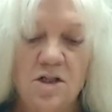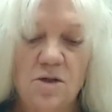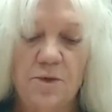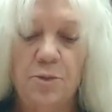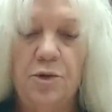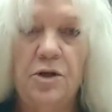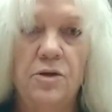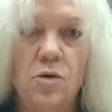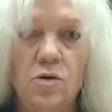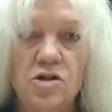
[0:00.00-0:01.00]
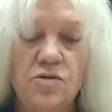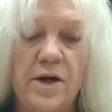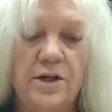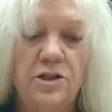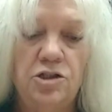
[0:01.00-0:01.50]
So I'm going to put in the
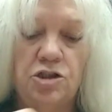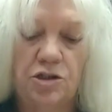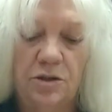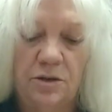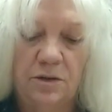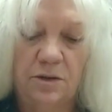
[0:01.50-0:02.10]
horseradish.